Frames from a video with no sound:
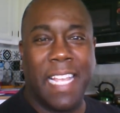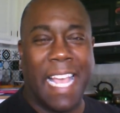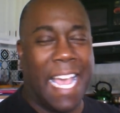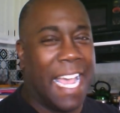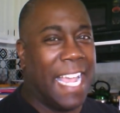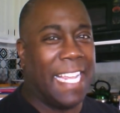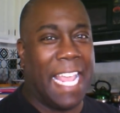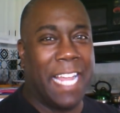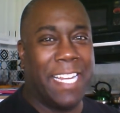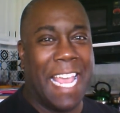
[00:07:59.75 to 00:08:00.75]
I
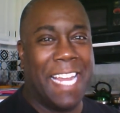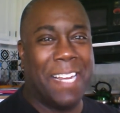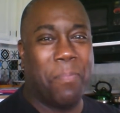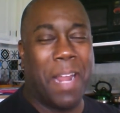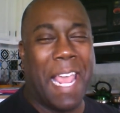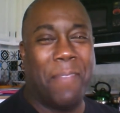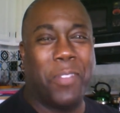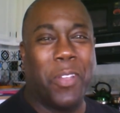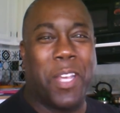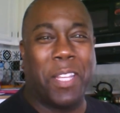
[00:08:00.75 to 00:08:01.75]
can't yet. I'm gonna have
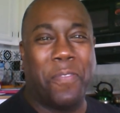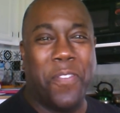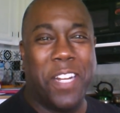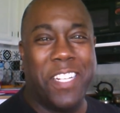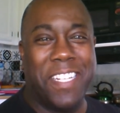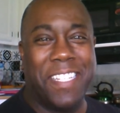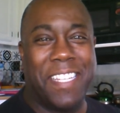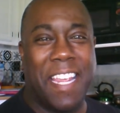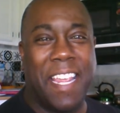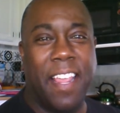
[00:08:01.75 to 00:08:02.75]
to look at the footage and
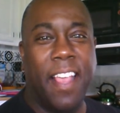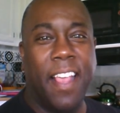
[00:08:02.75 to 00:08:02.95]
see.